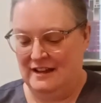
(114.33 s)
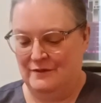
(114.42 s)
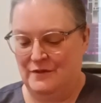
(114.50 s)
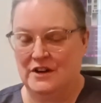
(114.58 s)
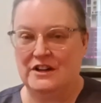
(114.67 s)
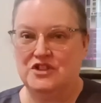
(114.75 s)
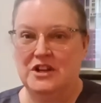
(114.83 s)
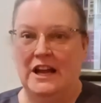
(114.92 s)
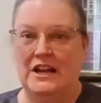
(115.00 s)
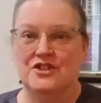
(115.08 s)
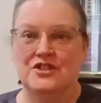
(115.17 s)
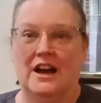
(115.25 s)
and for a
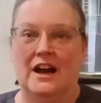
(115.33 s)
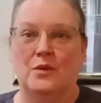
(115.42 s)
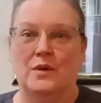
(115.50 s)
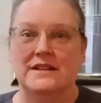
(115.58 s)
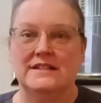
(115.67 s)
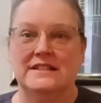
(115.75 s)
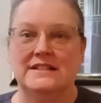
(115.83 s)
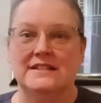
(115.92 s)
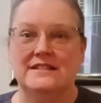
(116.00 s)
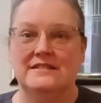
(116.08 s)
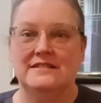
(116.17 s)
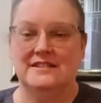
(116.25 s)
change I wasn't
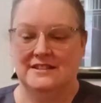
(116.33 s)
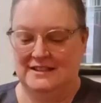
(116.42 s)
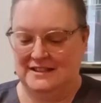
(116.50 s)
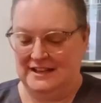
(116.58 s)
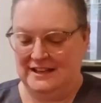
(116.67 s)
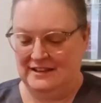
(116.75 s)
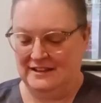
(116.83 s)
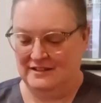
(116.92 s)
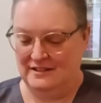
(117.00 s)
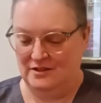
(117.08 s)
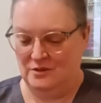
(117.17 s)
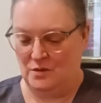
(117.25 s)

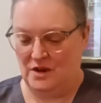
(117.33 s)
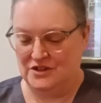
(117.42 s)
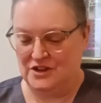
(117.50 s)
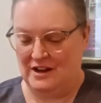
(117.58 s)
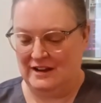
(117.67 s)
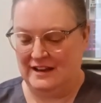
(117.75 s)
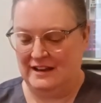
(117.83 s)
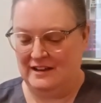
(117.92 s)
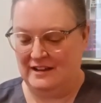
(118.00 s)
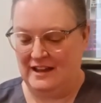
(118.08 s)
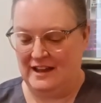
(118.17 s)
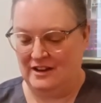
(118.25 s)
sitting while
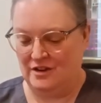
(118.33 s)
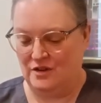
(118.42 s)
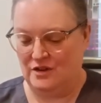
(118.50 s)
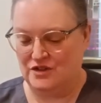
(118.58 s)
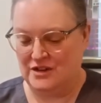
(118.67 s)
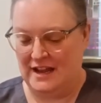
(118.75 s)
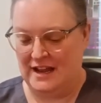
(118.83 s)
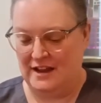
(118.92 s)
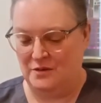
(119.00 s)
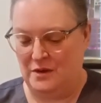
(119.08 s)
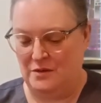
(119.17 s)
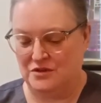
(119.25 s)
talking and
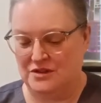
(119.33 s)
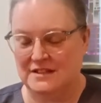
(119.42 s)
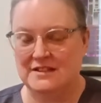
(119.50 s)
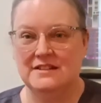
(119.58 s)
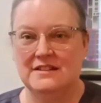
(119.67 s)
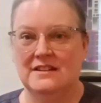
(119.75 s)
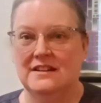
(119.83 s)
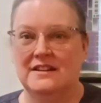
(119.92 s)
crocheting. We were just